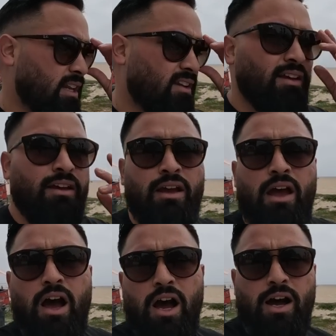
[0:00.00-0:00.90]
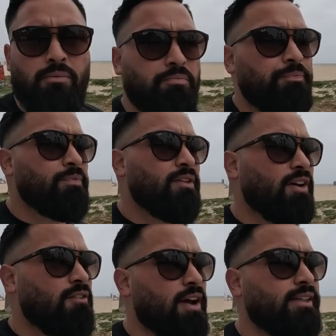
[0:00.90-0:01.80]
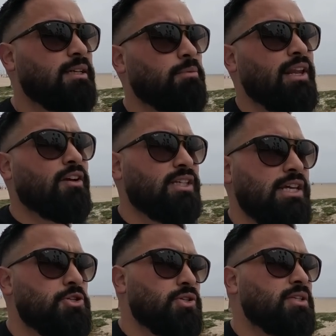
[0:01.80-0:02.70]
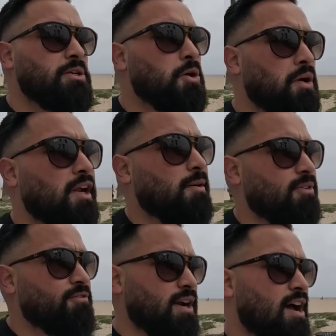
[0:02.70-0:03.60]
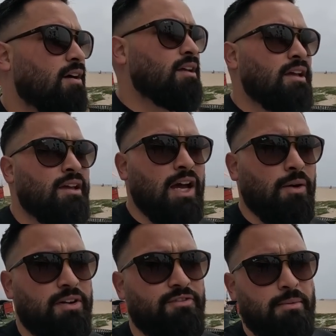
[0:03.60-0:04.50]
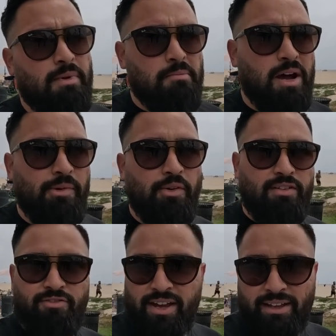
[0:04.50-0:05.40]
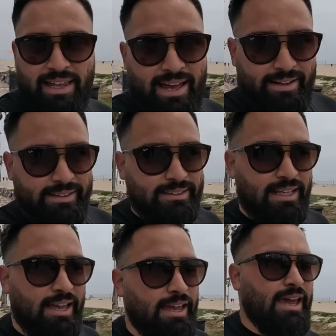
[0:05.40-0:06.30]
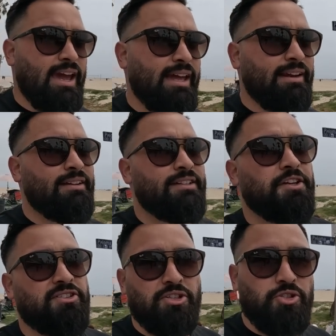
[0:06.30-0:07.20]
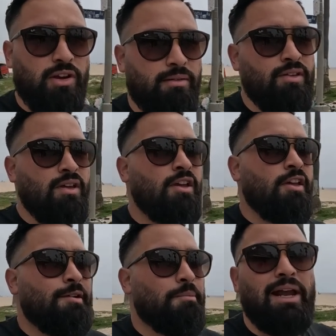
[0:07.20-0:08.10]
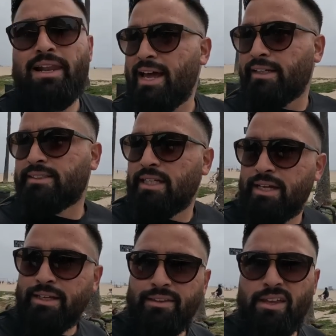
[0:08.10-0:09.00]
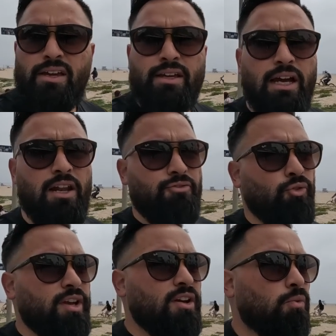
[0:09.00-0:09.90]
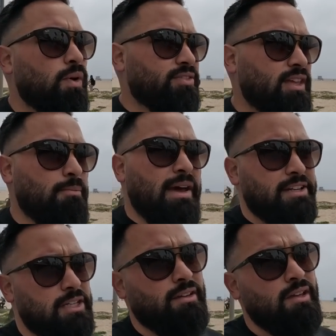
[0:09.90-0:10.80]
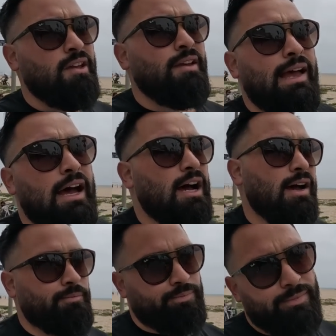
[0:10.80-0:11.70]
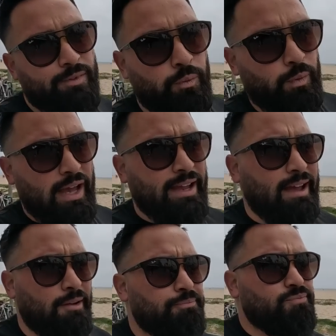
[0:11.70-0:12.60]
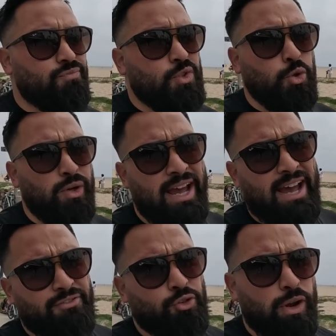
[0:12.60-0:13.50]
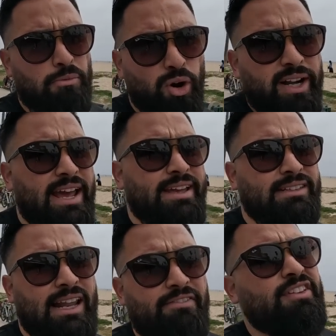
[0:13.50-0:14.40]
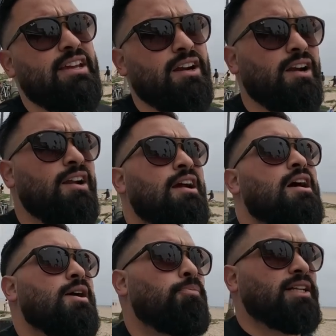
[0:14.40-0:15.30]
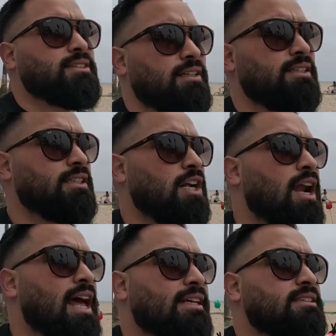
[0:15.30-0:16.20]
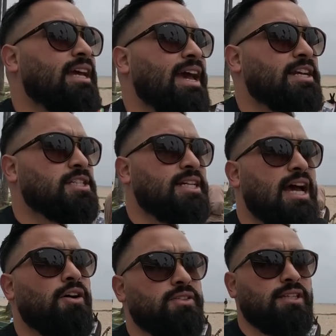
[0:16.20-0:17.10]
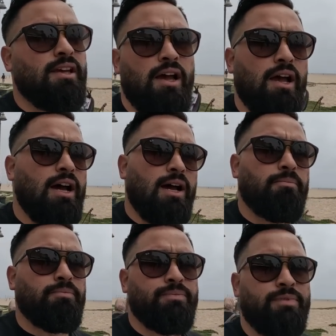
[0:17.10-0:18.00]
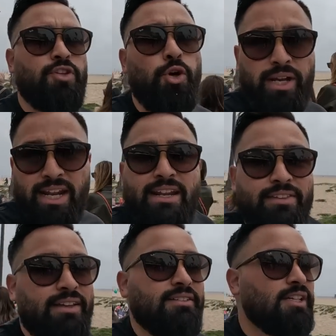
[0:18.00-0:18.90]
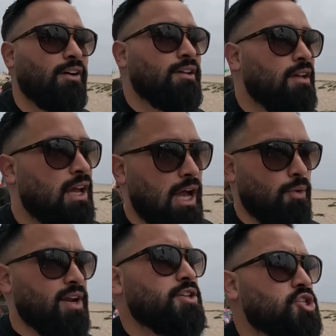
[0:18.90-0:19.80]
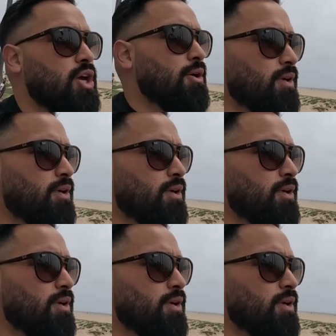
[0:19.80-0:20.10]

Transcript: in if I find something else interesting going on. But for now, I wanna find my mom, I wanna find Gladys, and just enjoy my last day in California with them. Actually, I got 2.5-3 more days left here, but this is our last day actually out doing anything. So I wanna enjoy